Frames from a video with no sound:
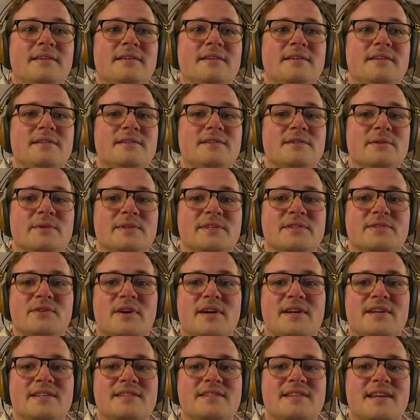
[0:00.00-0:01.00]
So he's
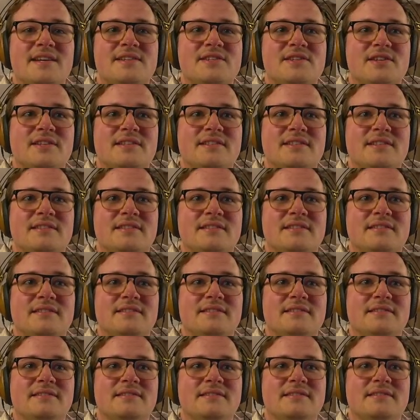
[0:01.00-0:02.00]
tried to sketch it
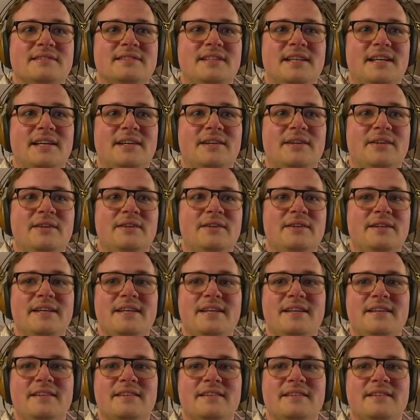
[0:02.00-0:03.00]

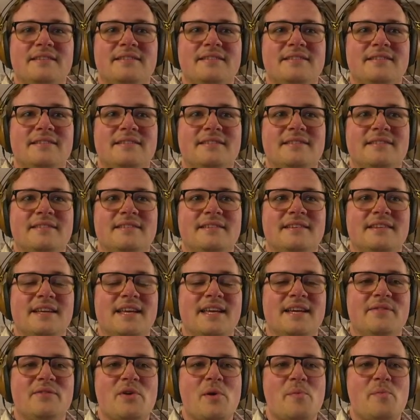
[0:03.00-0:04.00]
diagonally.
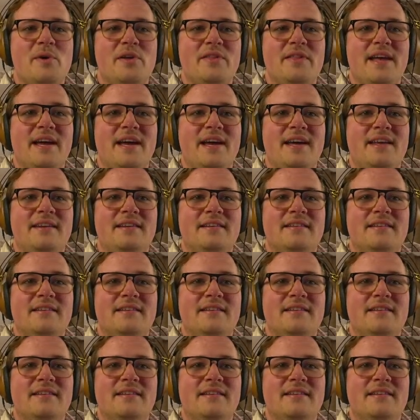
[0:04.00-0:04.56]
Gave up on that.